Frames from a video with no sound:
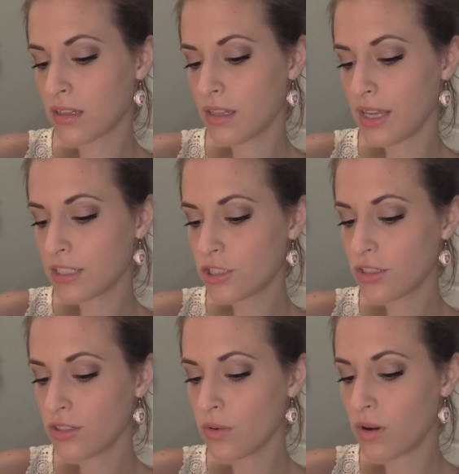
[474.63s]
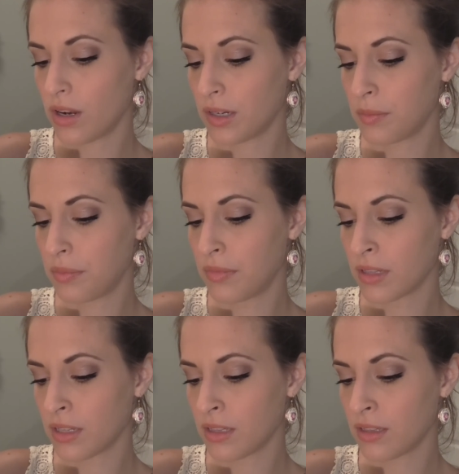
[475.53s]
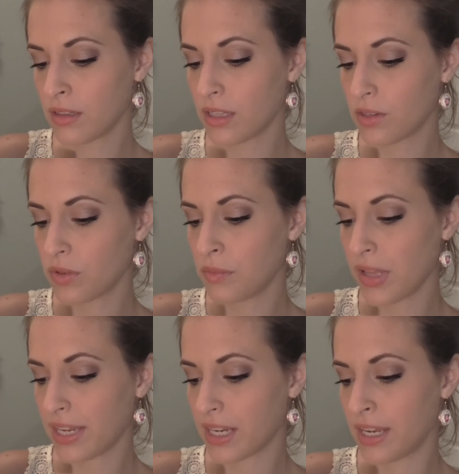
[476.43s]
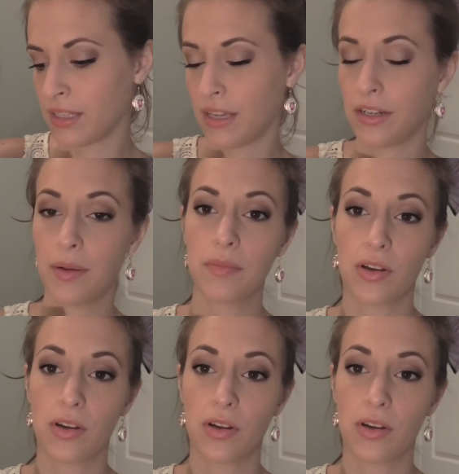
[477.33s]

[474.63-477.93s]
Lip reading: Collection Noir Liquid Black Eyeliner.